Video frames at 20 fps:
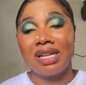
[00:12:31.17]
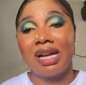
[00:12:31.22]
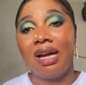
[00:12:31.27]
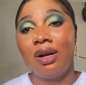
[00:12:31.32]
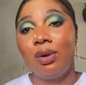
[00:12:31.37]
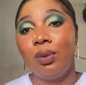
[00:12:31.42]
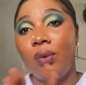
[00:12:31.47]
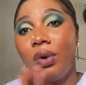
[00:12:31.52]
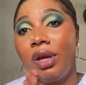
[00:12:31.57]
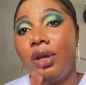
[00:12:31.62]

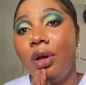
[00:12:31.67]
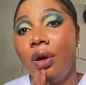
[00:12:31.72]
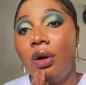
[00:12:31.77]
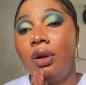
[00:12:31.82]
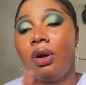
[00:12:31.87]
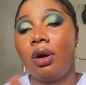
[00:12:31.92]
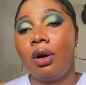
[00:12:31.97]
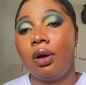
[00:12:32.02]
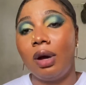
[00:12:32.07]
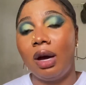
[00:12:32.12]
And when your
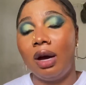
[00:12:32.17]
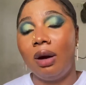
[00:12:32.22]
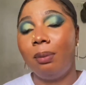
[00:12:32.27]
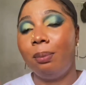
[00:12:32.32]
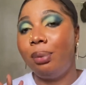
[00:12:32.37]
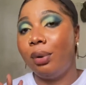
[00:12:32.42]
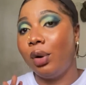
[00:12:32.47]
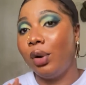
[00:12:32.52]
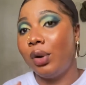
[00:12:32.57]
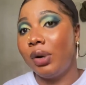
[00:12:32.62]

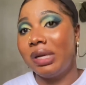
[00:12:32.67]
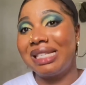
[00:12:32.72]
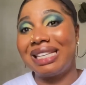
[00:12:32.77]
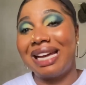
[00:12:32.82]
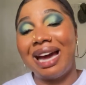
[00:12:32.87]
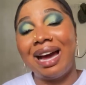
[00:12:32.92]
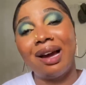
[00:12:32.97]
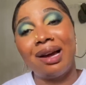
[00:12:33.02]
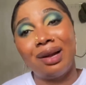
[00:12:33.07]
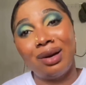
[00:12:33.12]
pores
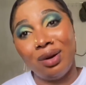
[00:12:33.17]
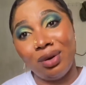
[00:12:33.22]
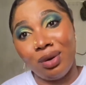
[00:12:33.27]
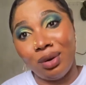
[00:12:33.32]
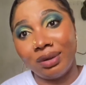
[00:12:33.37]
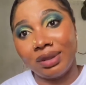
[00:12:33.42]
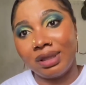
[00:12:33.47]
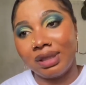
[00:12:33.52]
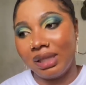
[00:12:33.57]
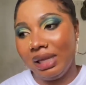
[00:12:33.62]
are
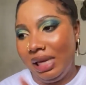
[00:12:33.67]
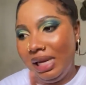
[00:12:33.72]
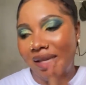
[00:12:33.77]
clogged,